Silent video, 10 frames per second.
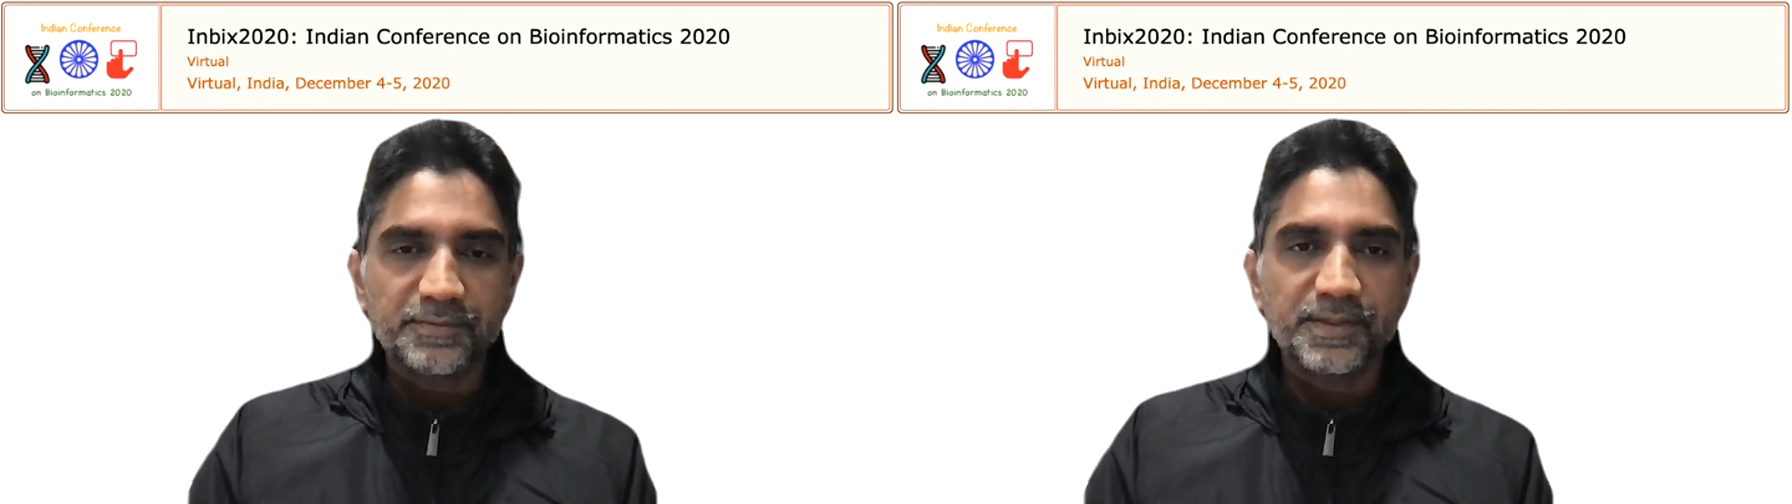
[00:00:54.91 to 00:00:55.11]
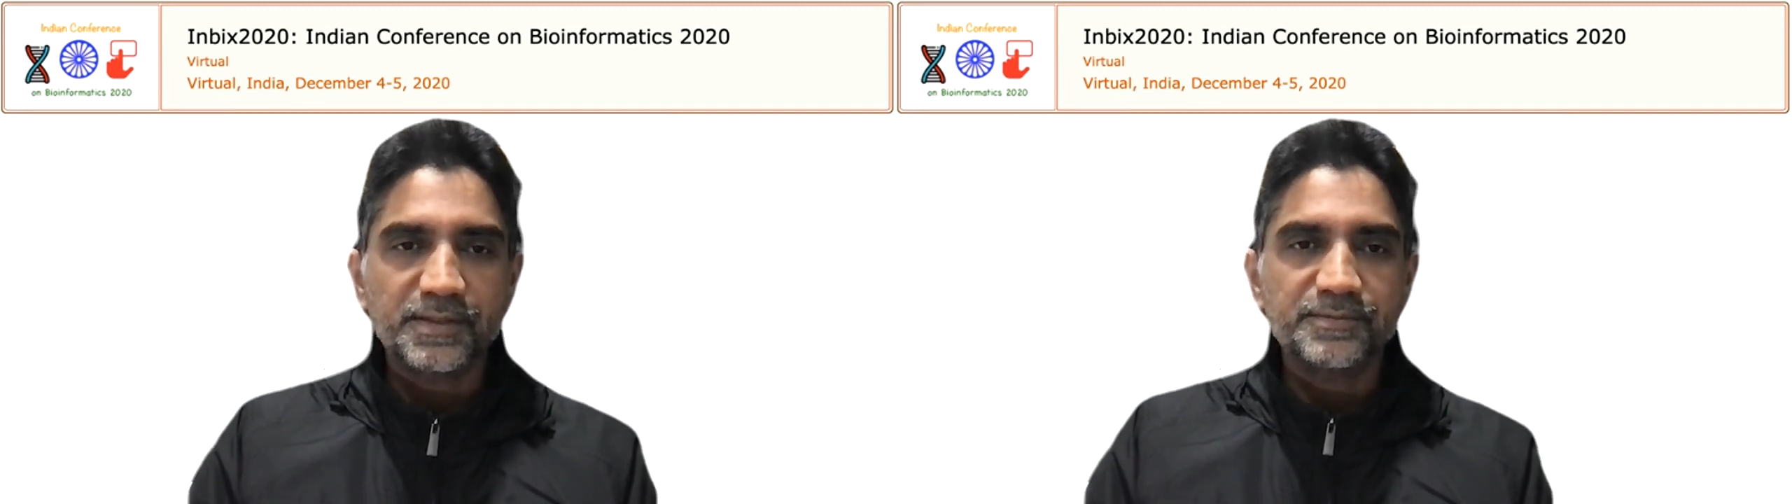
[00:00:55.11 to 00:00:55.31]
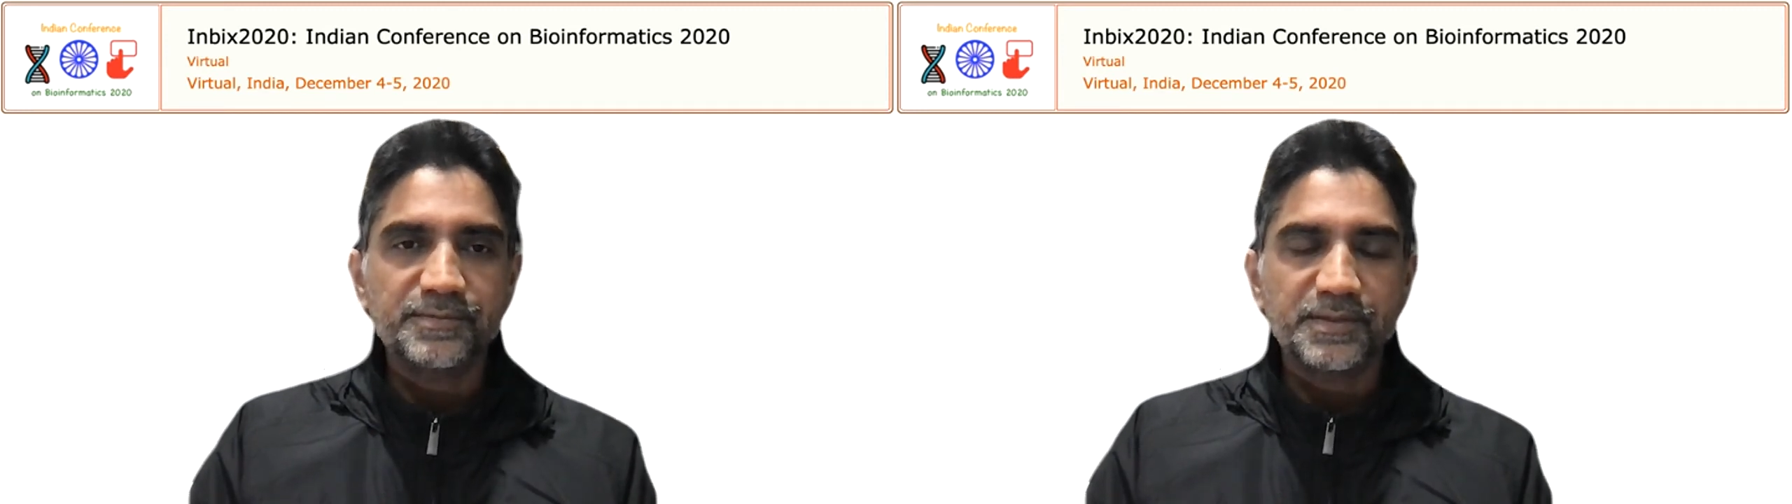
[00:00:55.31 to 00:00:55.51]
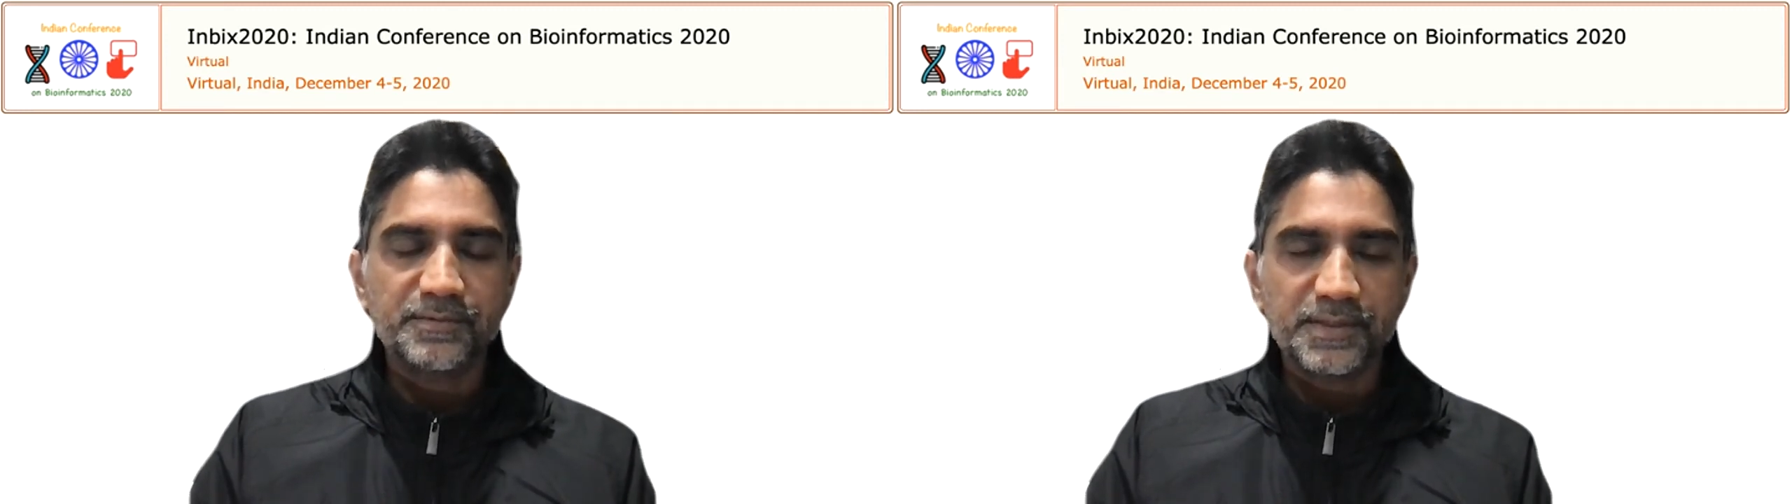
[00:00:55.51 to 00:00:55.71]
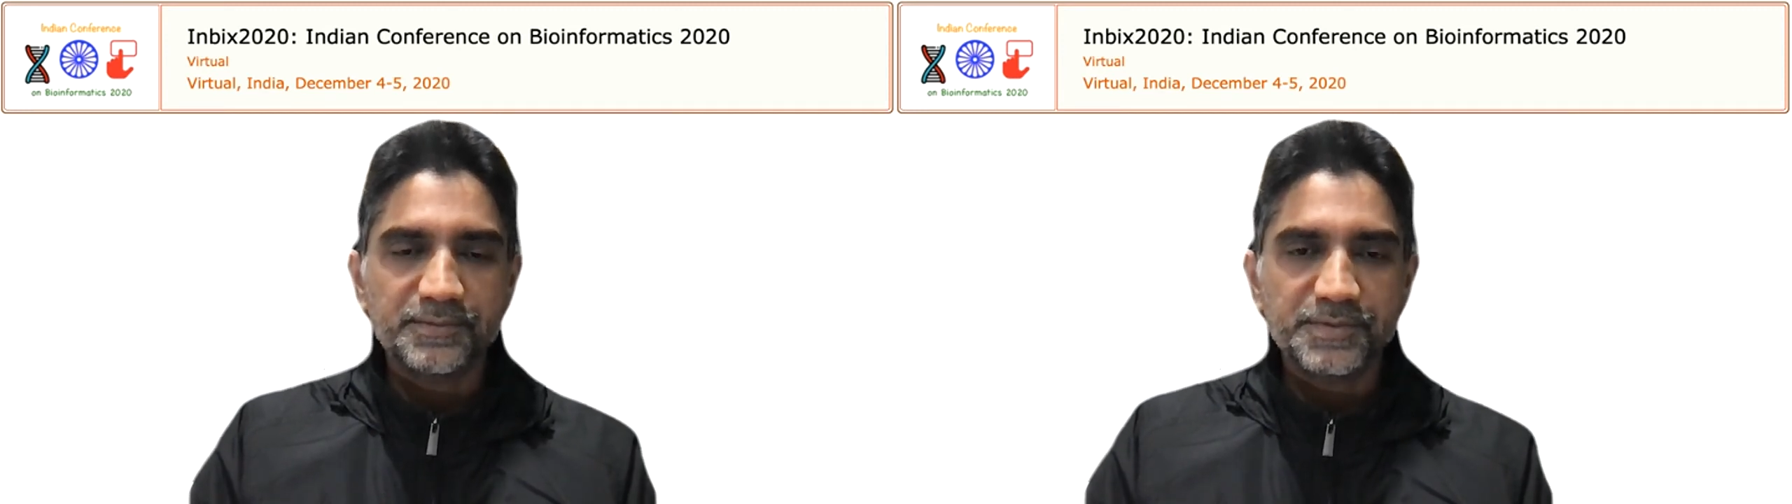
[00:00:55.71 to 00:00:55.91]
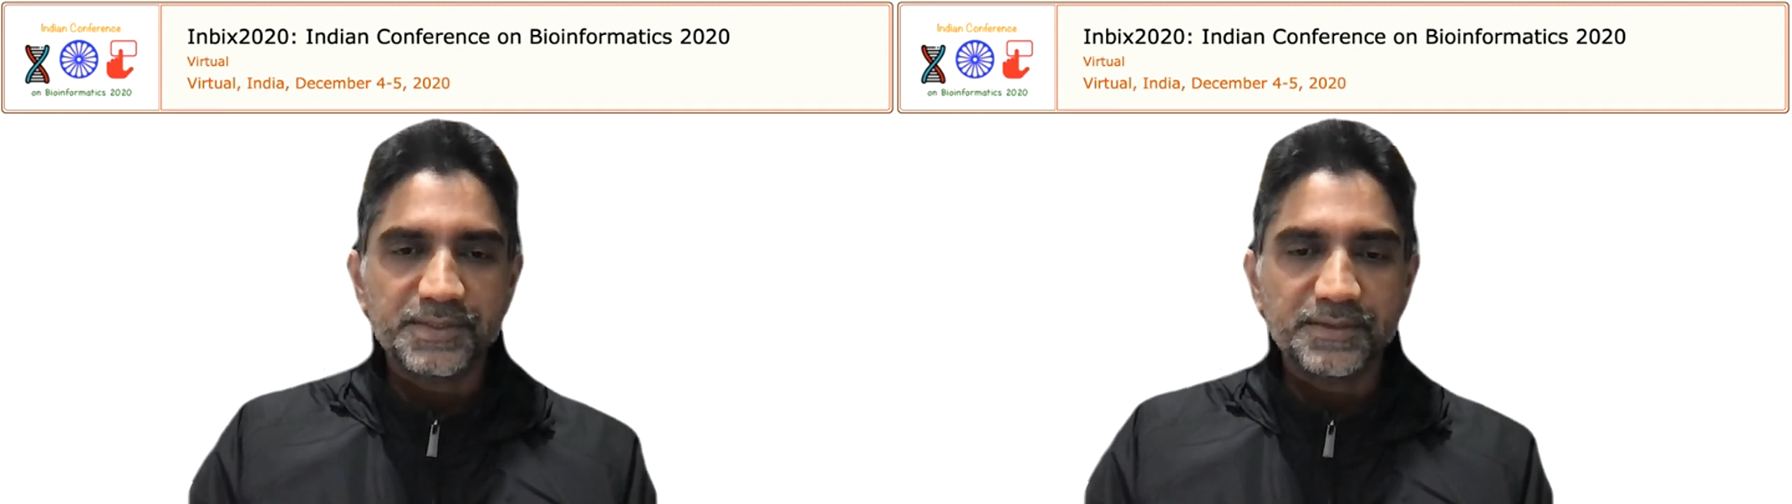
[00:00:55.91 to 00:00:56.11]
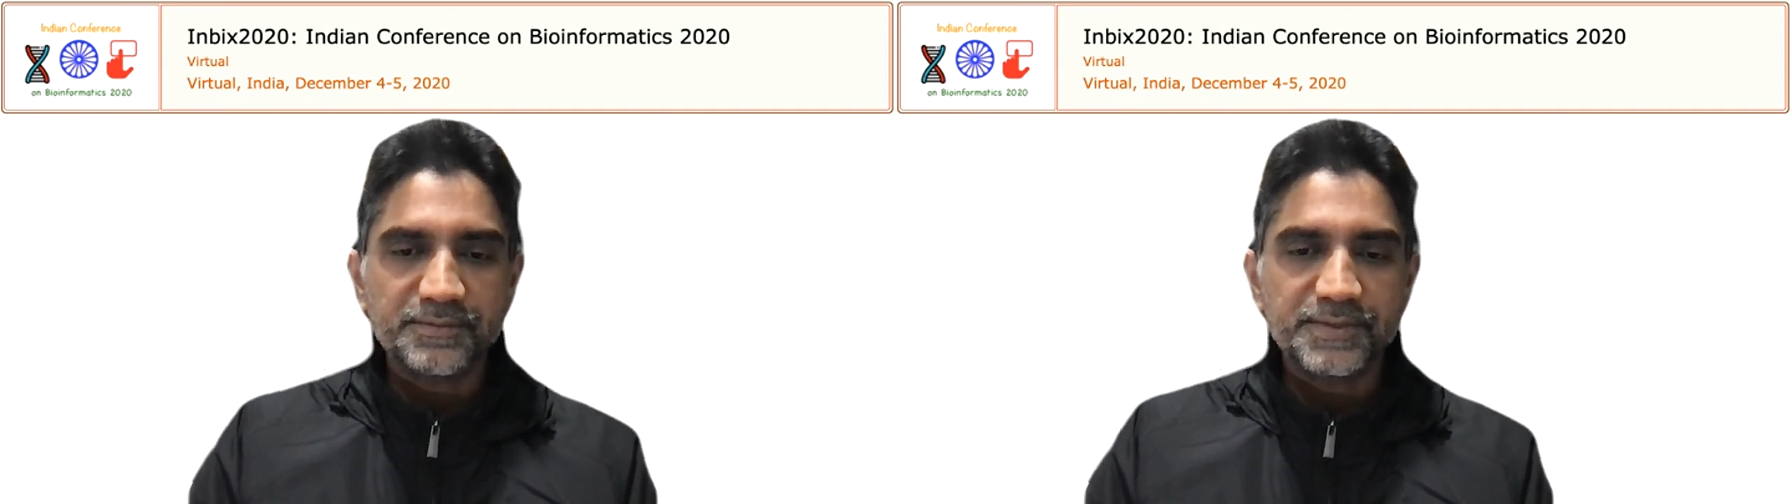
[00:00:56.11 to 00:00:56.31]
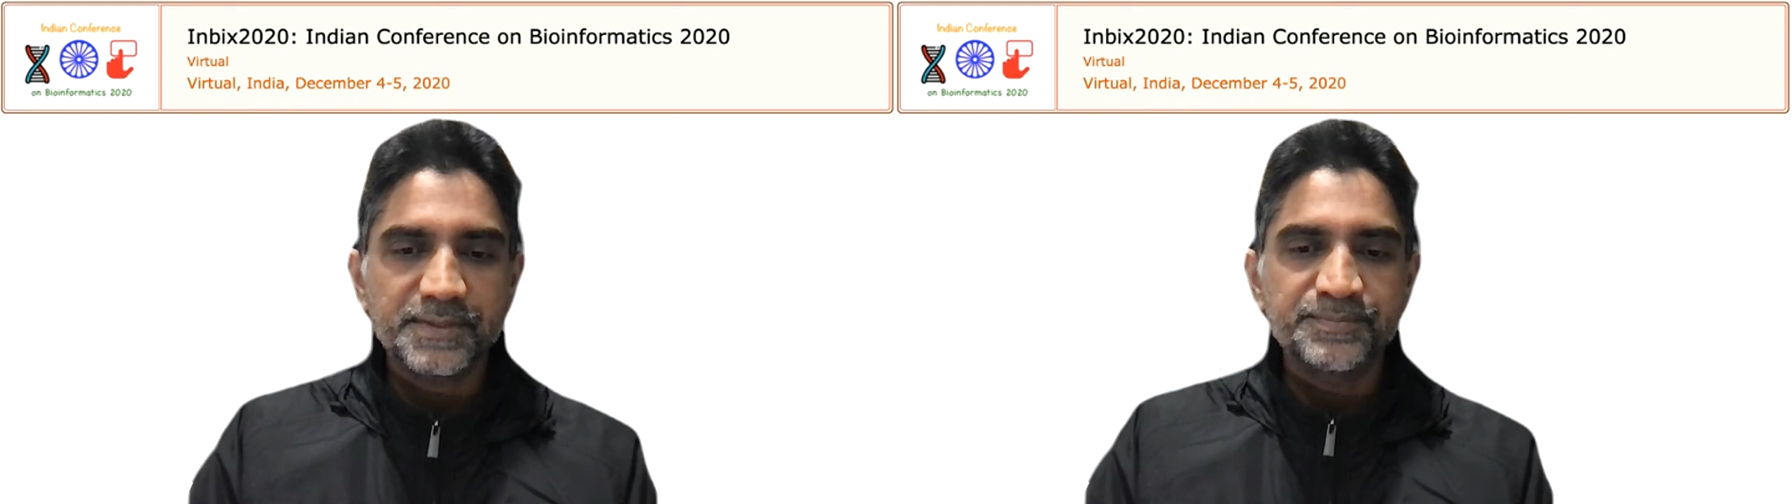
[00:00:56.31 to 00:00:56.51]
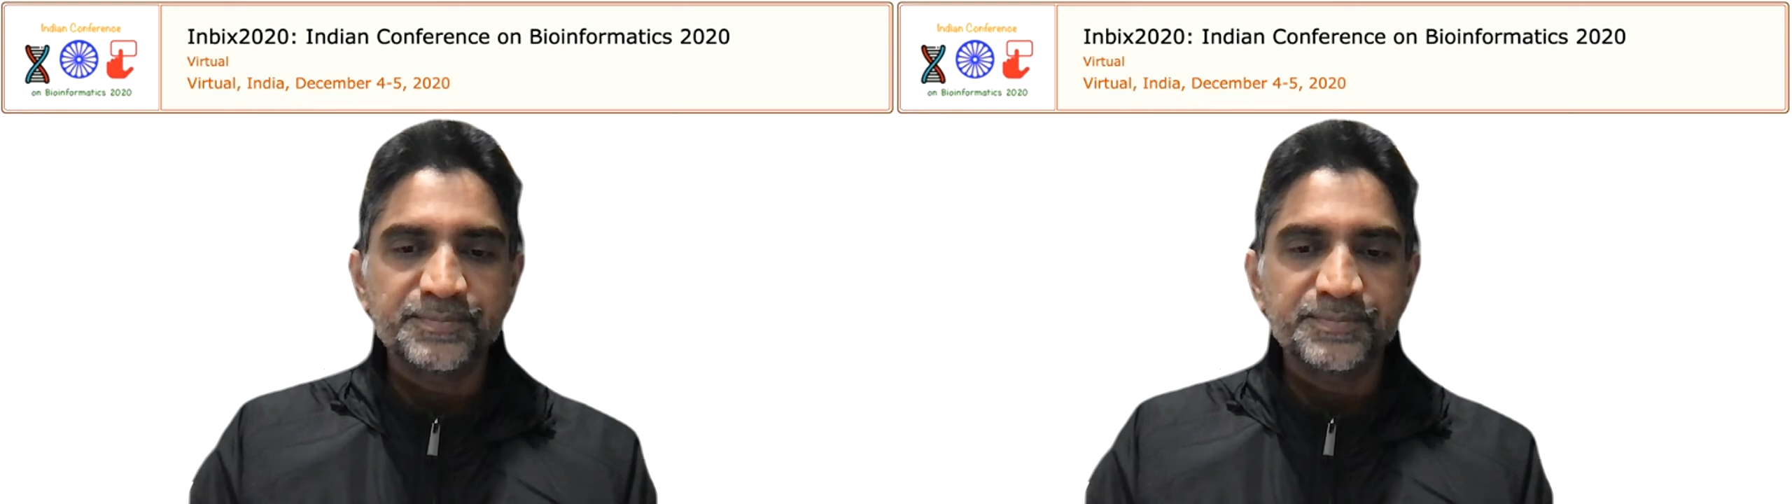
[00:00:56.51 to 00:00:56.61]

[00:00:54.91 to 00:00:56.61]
well received.